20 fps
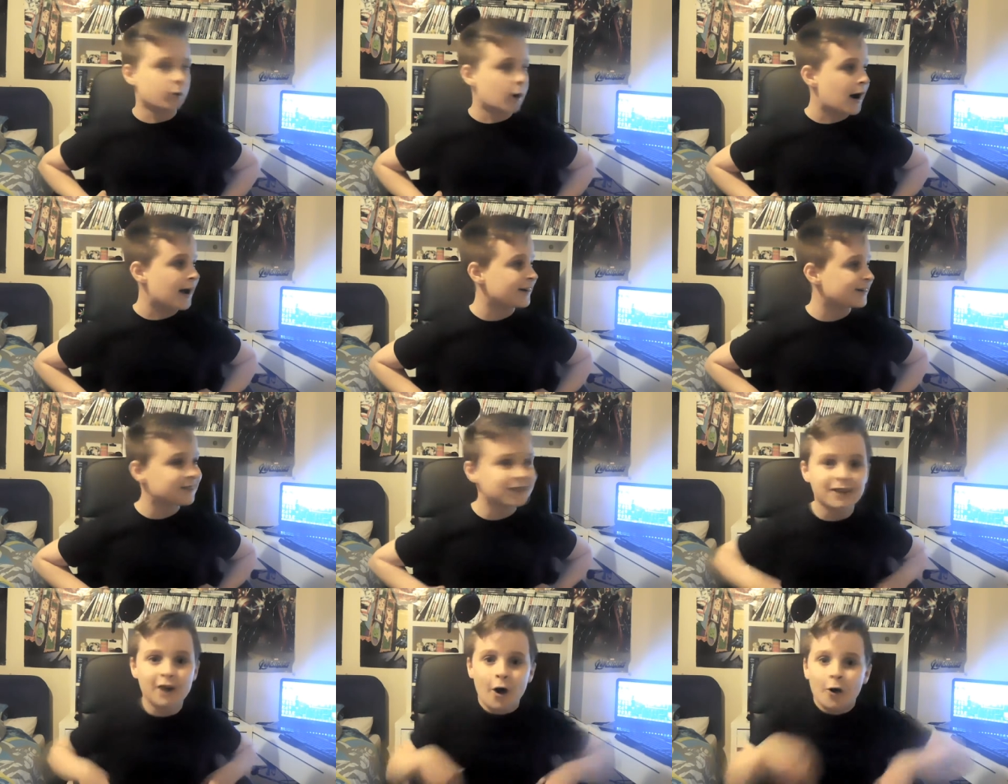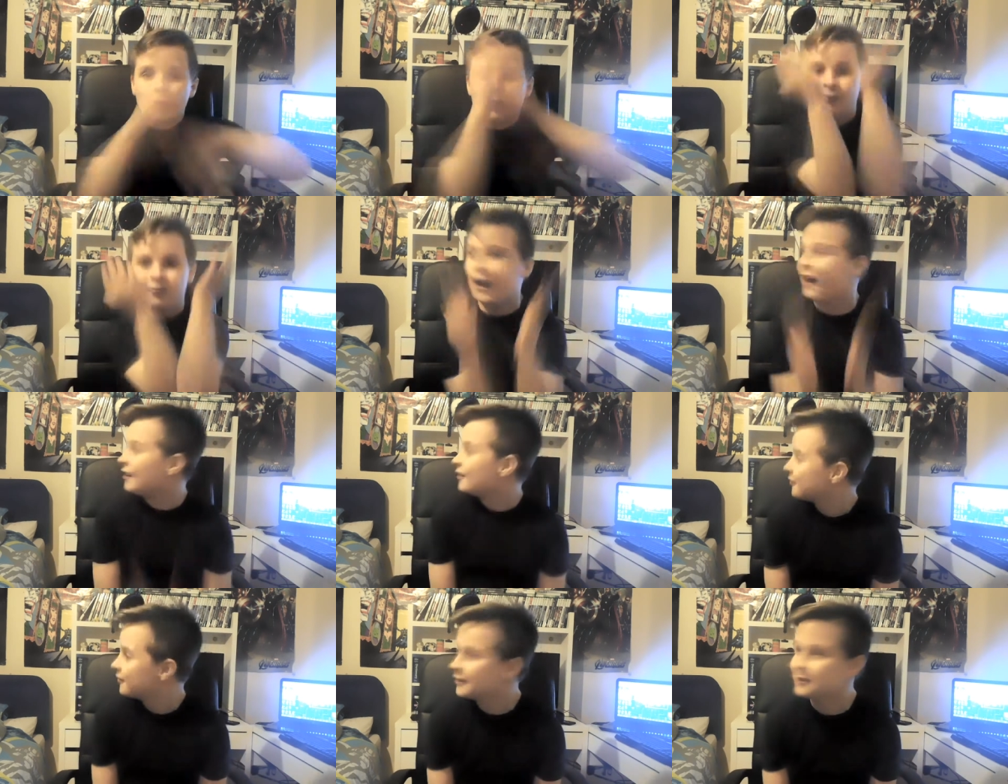we're actually going
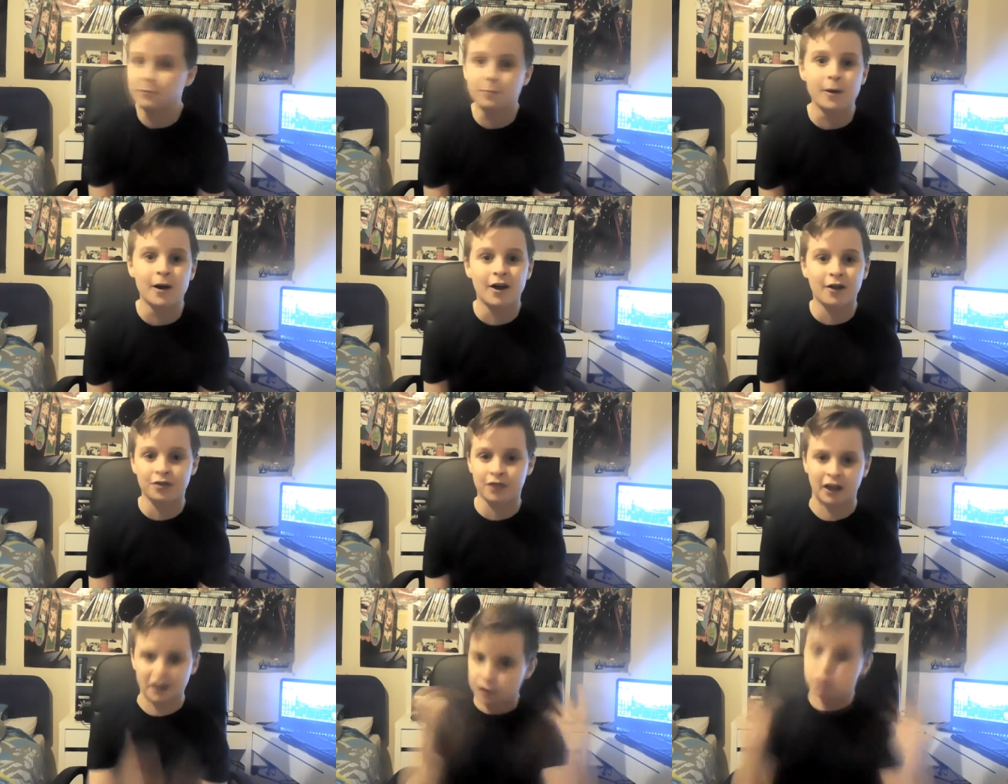Valerie's birthday.